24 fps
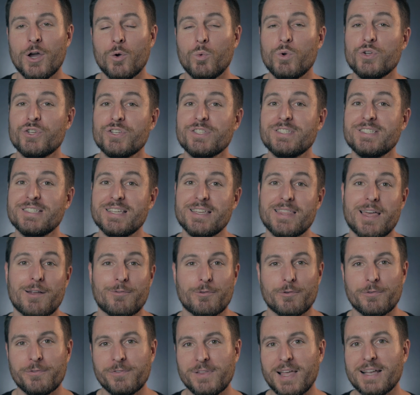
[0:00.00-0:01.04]
we should see that
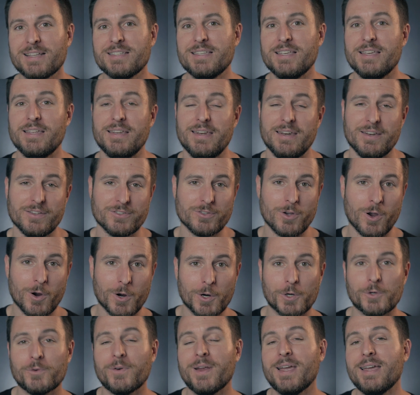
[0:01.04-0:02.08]
reflected in his
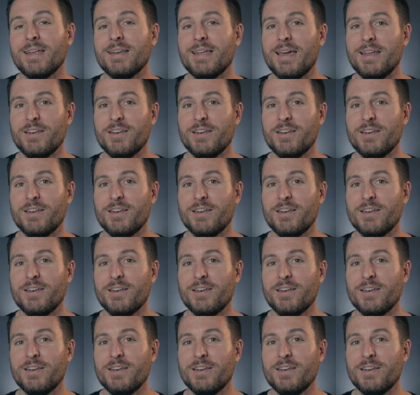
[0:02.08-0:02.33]
heart rate